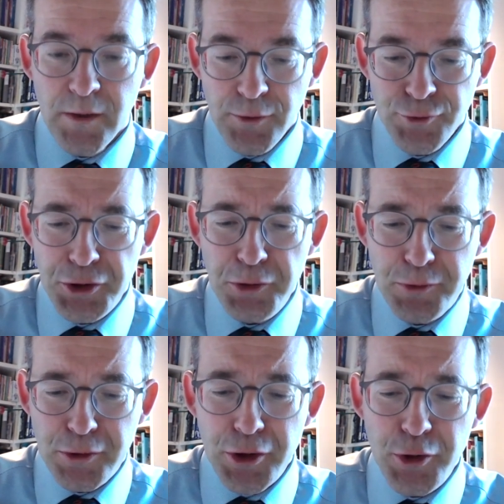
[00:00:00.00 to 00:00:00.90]
"Too
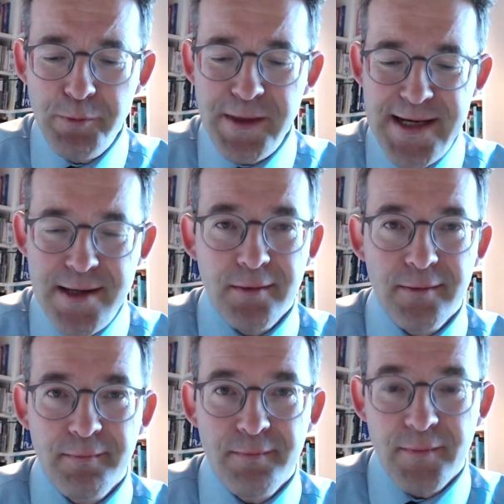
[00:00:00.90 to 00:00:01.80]
gloomy,"
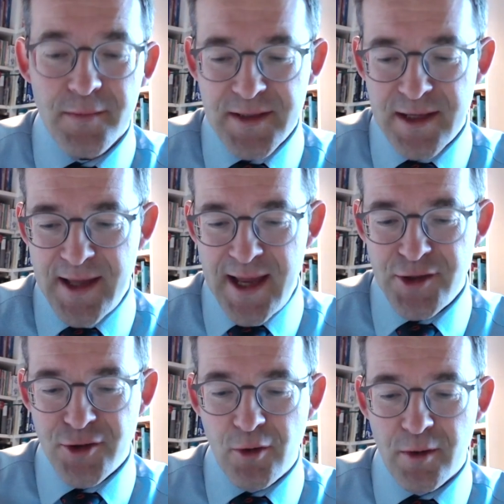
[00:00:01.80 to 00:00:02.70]
said the
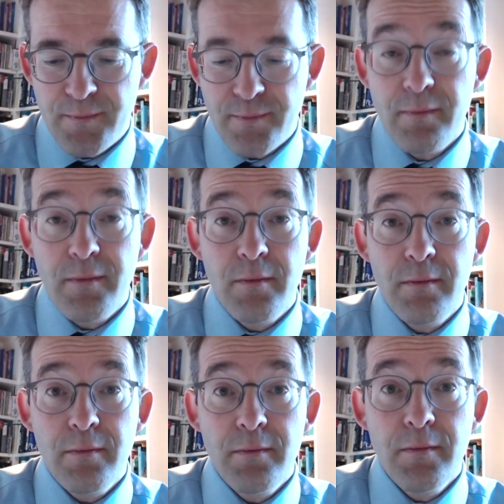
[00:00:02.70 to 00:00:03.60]
hedgehog.
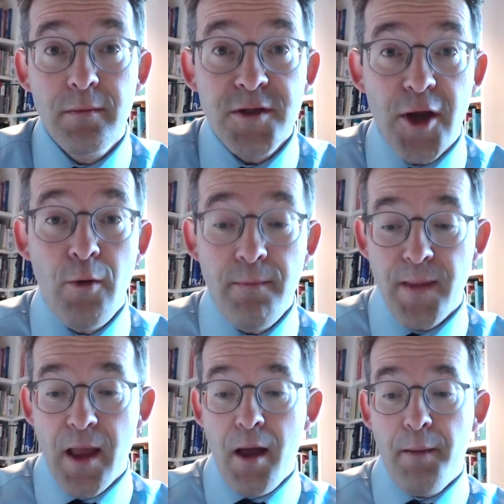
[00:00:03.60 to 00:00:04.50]
So
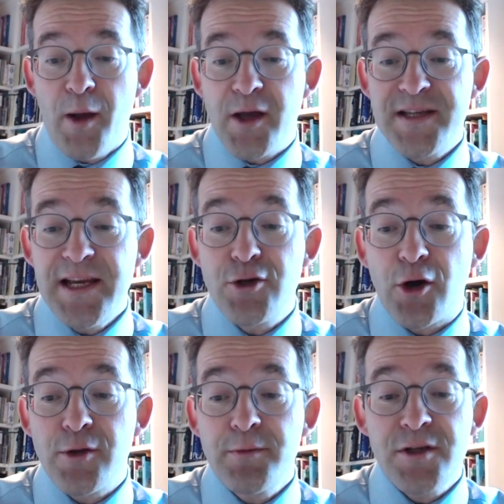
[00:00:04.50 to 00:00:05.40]
Percy took
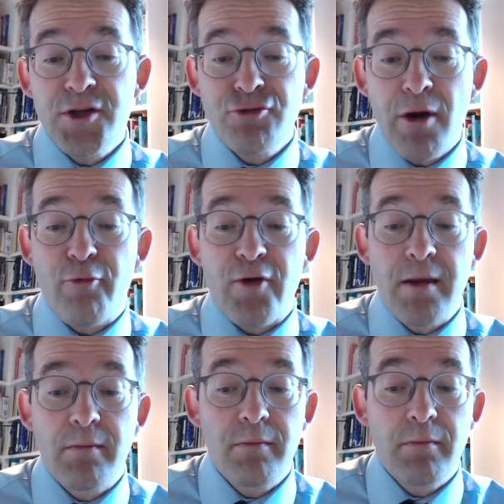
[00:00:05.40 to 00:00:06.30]
them to the shrubbery,
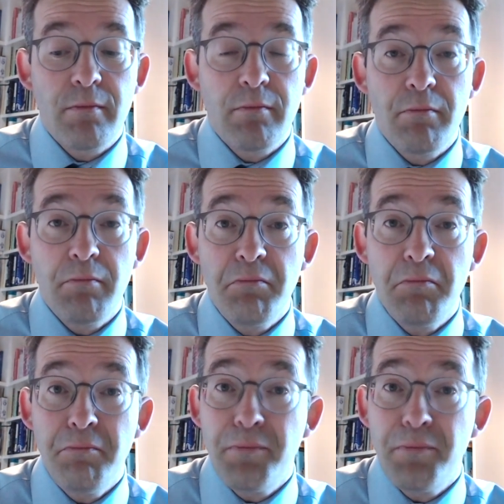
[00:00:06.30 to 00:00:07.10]
but